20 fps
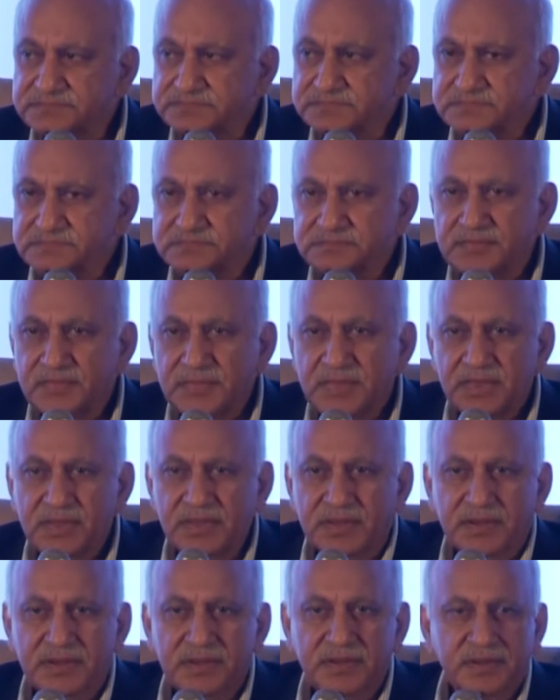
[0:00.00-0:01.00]

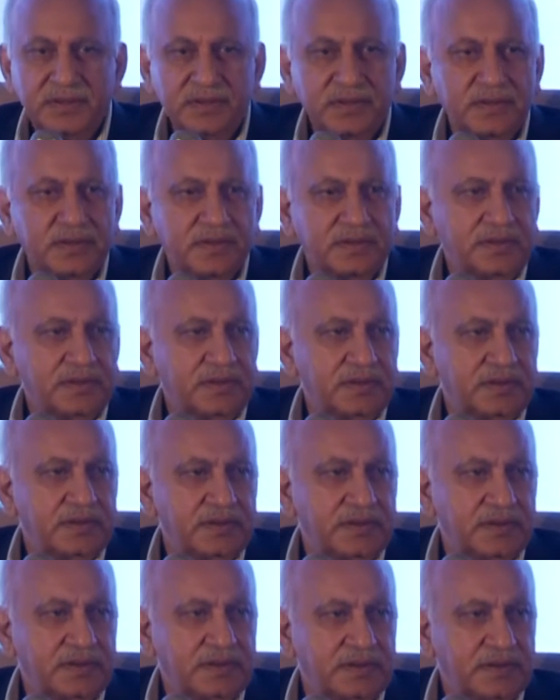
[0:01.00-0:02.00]

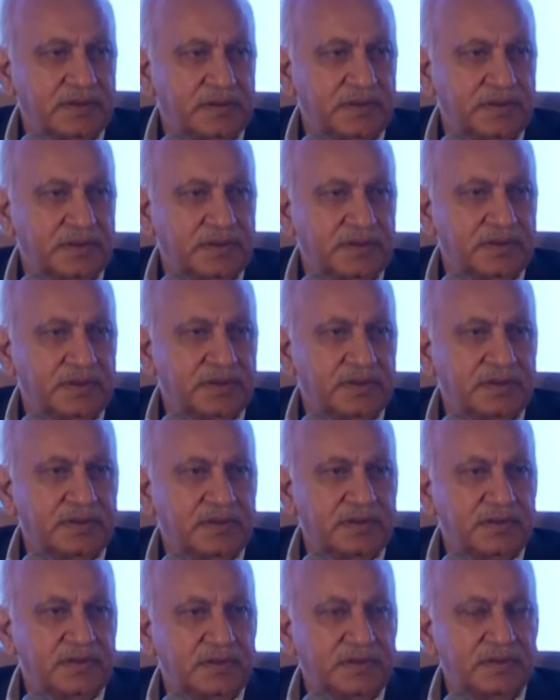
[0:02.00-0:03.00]

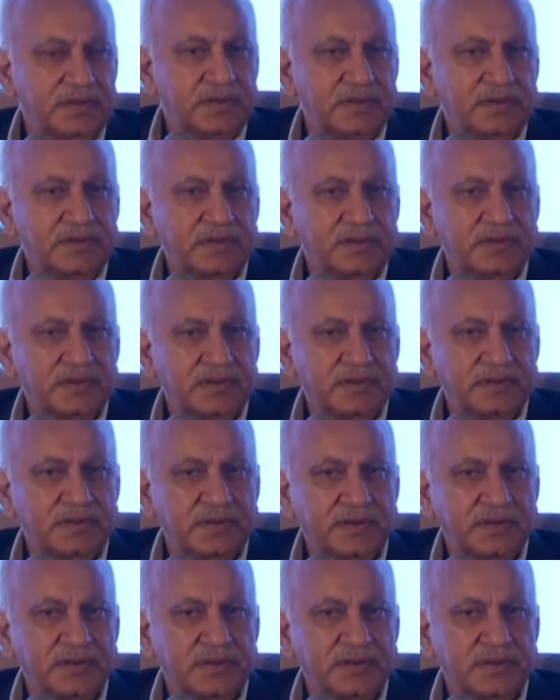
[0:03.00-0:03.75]
No one is speaking in this clip.